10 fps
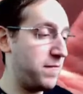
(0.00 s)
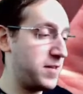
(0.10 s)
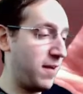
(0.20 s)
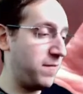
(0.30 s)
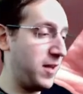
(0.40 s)

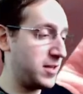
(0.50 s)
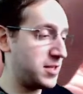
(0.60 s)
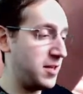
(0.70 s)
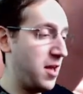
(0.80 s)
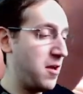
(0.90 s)

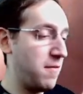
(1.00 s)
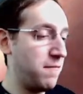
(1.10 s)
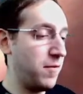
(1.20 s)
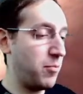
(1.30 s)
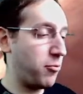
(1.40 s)
Toughness,
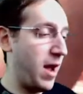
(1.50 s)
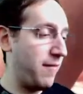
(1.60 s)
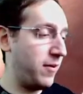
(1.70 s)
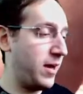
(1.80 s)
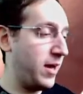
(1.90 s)

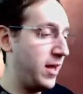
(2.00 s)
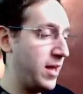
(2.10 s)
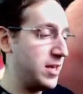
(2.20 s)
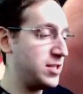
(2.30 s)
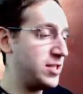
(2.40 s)
Vibrava,
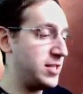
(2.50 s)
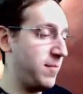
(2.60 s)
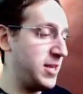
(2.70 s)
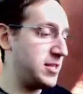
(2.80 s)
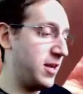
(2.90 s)

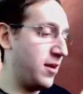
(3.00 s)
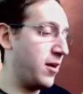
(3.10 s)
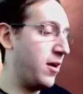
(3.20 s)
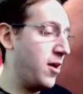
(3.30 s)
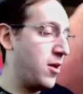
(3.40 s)

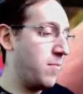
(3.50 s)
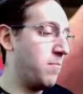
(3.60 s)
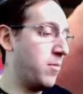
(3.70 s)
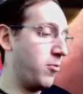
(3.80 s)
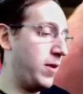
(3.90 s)
Simisear,
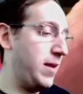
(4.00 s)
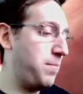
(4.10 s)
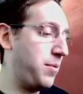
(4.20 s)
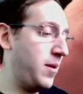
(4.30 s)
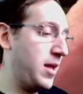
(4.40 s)
Mareep,
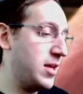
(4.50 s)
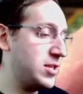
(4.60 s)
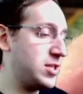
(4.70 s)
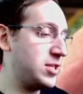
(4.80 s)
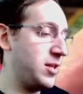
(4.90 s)

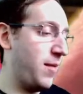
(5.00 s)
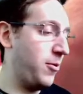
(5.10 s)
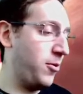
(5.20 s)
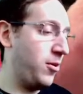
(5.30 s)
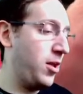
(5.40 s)

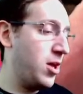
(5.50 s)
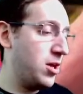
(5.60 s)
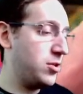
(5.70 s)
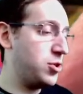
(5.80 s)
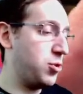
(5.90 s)
Snubbull,
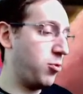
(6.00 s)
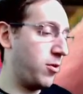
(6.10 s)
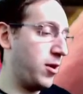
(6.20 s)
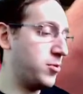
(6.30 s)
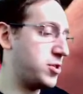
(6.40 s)

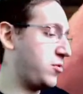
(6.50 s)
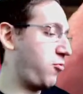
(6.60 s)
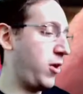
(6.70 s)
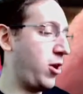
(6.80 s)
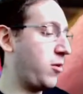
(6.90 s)
Tauros,
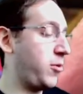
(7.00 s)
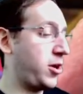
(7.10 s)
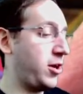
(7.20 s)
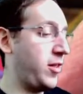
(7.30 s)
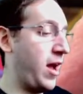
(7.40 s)
great artwork
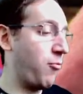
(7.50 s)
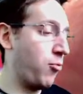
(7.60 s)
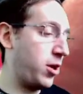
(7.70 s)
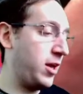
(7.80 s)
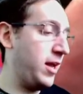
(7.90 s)
on that.
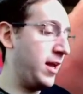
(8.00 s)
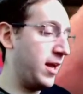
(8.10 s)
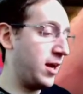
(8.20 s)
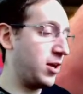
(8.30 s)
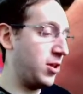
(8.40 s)

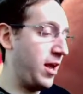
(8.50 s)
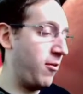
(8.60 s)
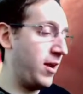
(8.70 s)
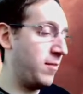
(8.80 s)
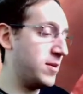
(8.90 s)
Rookidee,
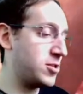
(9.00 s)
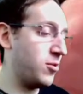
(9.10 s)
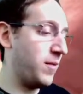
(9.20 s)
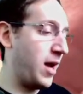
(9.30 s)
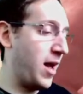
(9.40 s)
Galarian
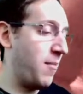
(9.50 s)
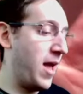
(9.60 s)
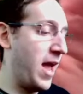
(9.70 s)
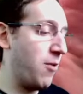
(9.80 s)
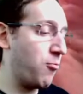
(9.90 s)
Mr. Mime,
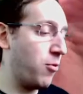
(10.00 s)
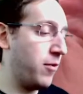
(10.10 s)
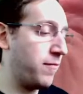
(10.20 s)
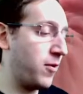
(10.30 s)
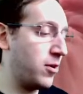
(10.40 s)
a
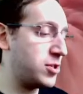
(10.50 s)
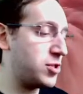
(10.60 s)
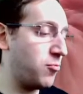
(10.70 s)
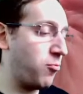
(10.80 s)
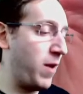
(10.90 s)

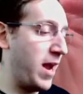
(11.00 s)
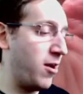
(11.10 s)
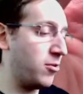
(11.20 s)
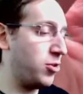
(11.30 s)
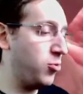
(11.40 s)
reverse
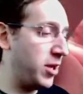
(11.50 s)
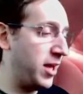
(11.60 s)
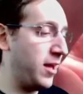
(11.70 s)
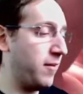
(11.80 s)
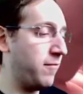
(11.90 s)
rare
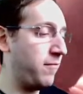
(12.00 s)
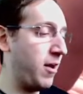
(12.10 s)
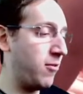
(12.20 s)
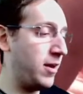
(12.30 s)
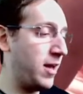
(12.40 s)
Lugia,
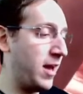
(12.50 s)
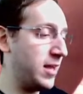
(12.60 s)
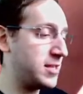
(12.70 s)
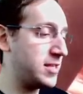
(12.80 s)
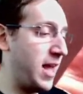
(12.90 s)
very
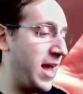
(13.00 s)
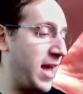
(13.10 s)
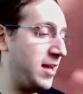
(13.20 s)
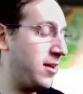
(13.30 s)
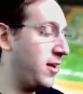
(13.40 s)
nice,
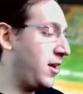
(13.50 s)
and